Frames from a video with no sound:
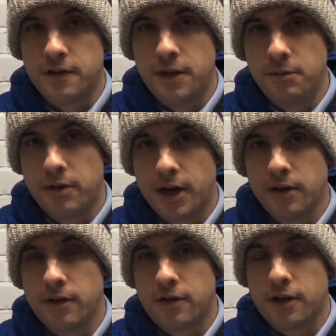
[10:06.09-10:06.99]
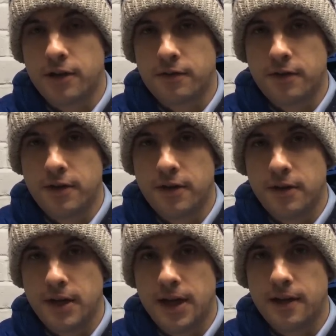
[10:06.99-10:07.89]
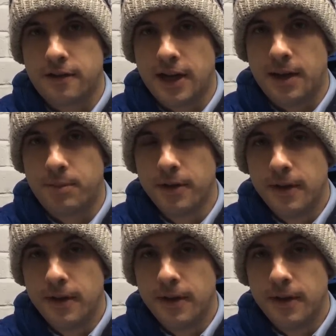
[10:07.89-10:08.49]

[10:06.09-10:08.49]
keep your eye on the transfer tab.